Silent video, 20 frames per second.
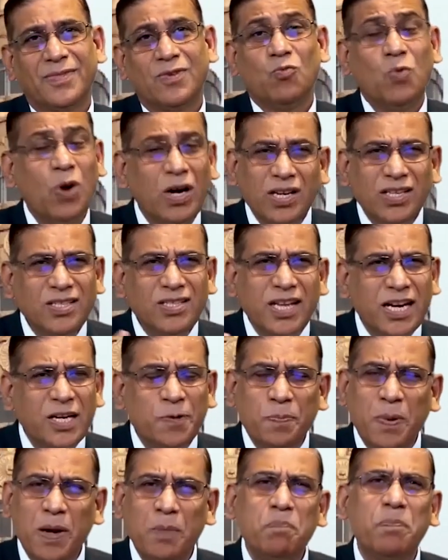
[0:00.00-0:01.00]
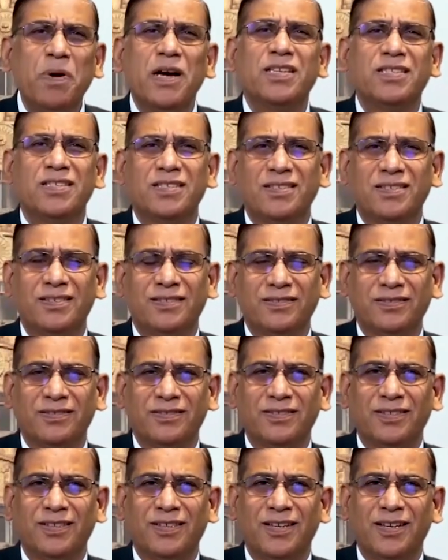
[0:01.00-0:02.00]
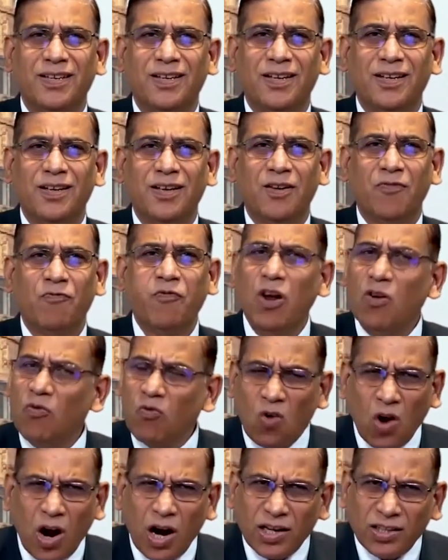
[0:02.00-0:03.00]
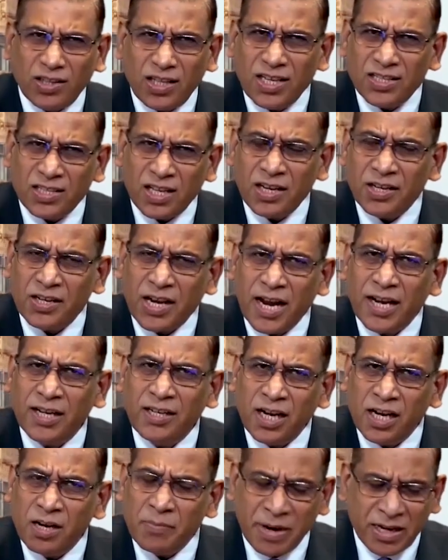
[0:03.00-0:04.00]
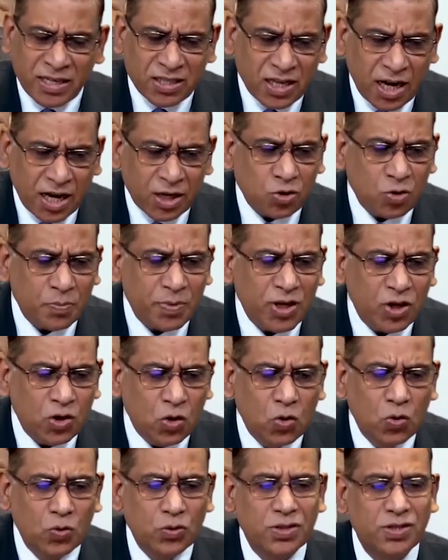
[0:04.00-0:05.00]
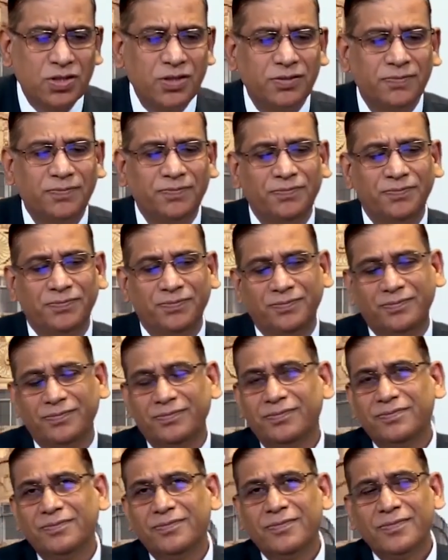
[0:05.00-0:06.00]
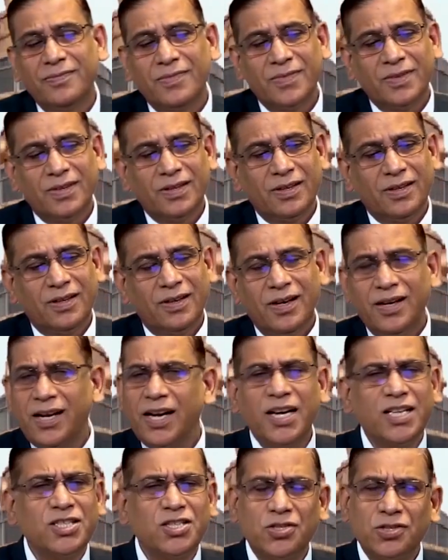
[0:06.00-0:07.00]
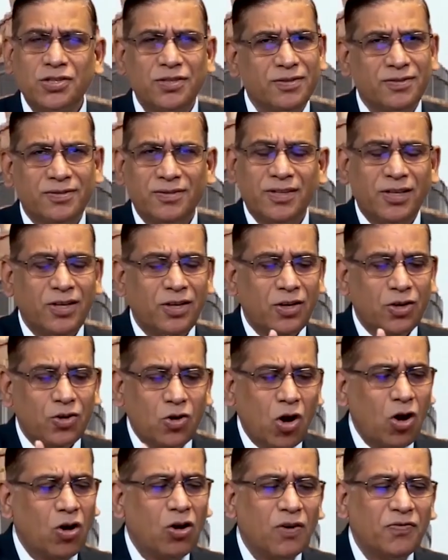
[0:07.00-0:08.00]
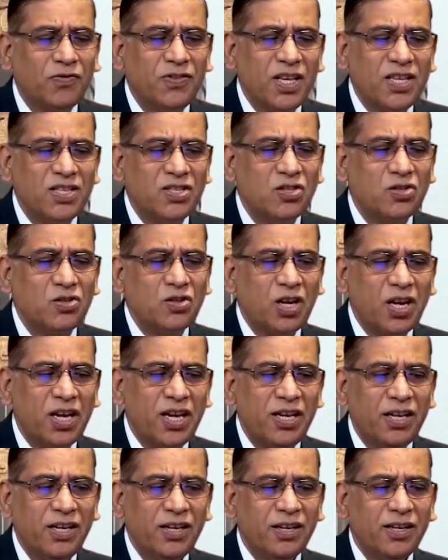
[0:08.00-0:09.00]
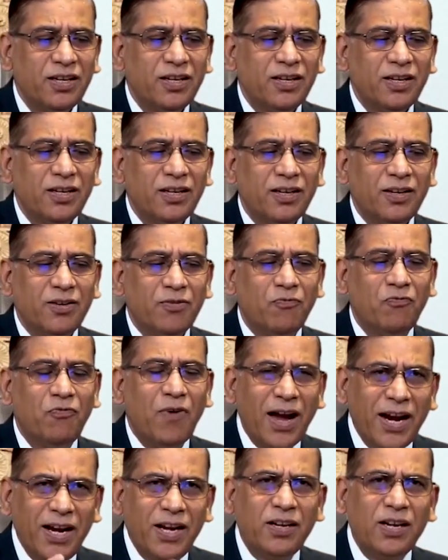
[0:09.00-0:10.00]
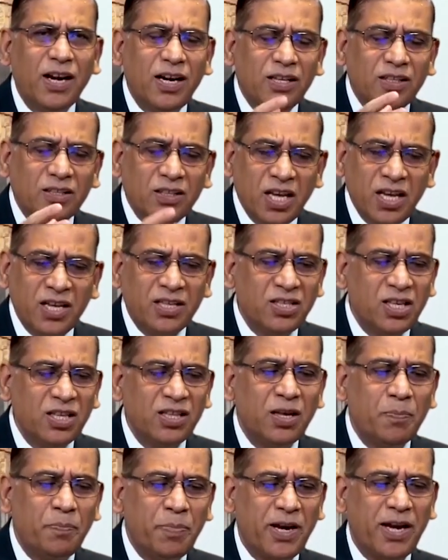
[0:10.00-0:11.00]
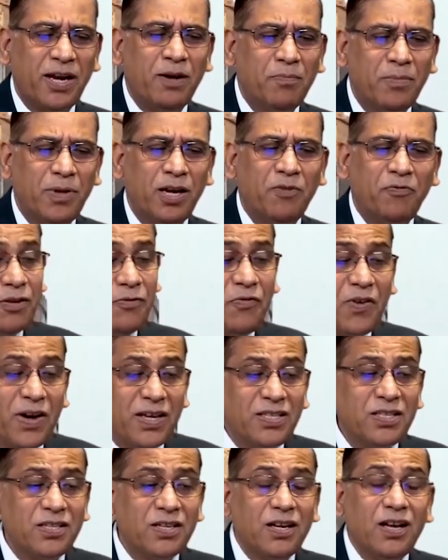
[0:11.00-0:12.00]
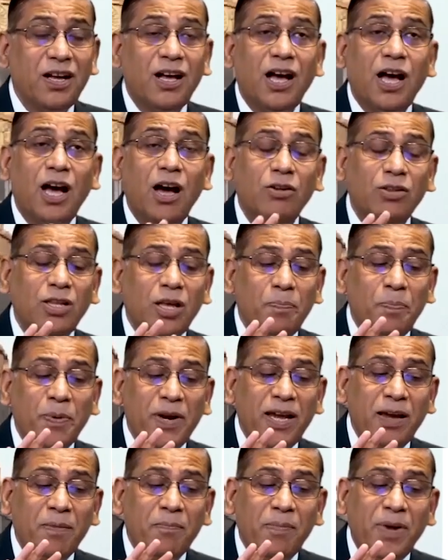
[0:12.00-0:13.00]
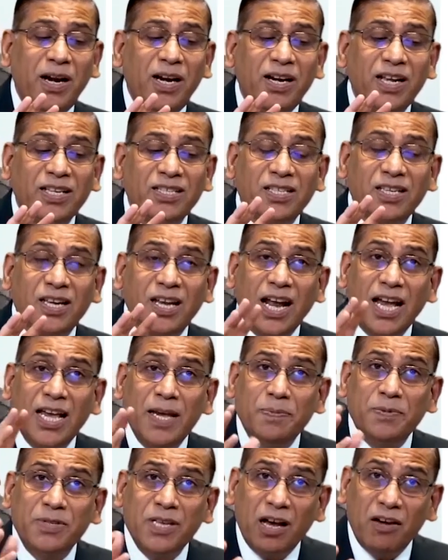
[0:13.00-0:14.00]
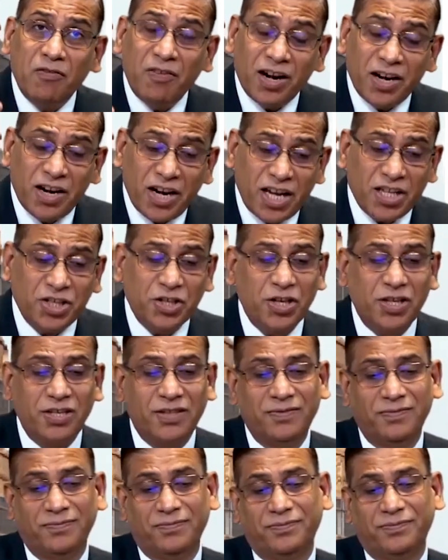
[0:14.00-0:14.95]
What is that purpose? For what these entitlements are to be used? Let us talk of these three vital things in the preamble. First, how the preamble describes our nation.